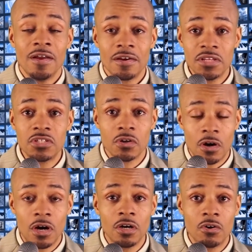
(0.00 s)
Now, these are
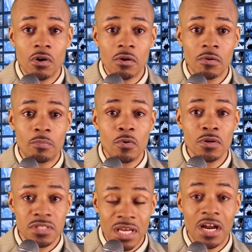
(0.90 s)
ongoing
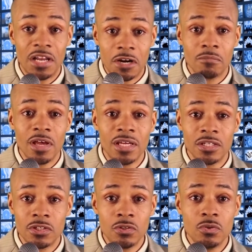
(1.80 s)
reports that, that are
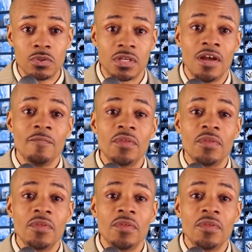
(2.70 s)
making news.